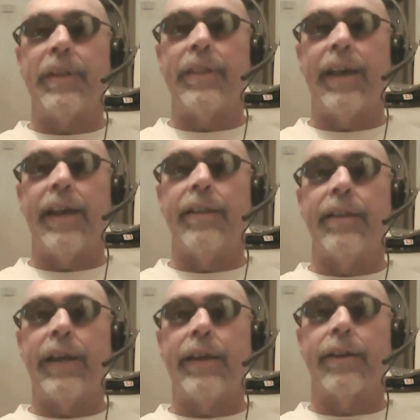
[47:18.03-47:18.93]
in the
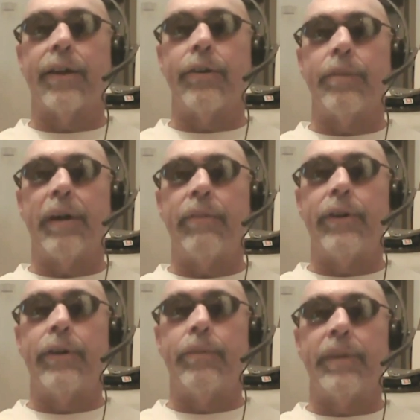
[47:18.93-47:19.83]
elevator going to my
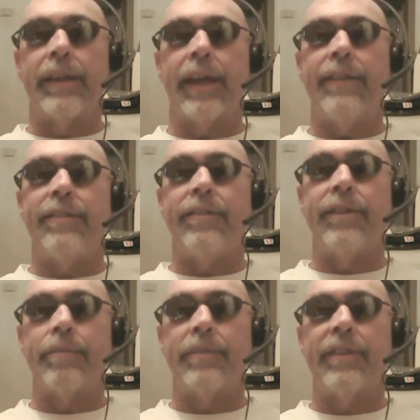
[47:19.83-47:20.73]
room and Casey
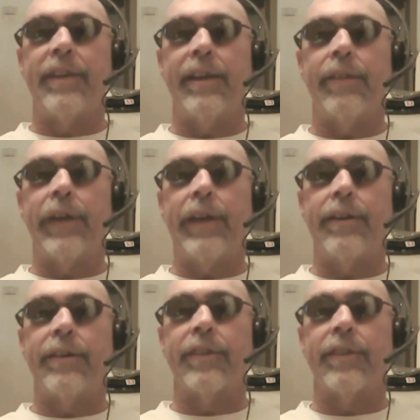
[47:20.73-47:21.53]
jumps in the elevator.